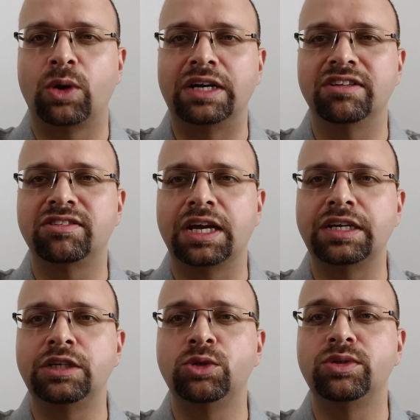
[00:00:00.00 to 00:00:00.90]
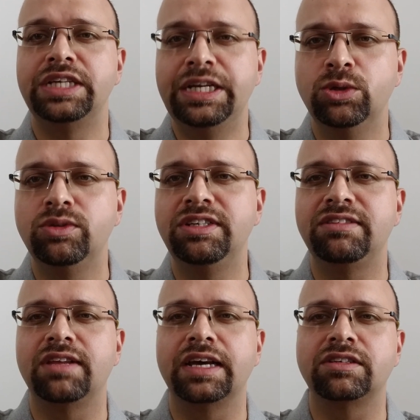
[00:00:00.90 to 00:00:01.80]
So I decided to redo
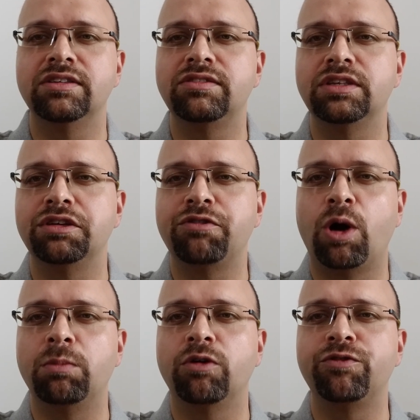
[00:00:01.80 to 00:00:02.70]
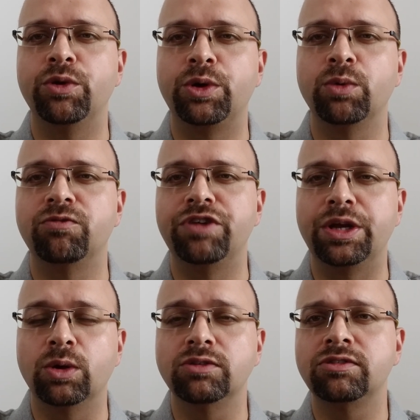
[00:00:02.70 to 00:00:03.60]
these lectures in the form of YouTube
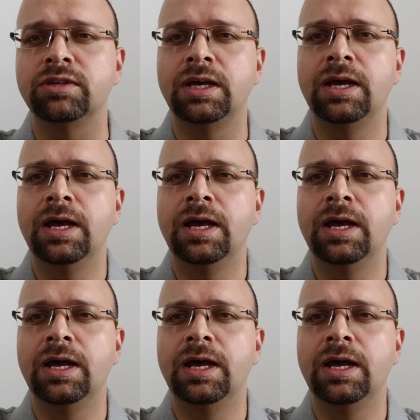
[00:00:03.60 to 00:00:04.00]
videos.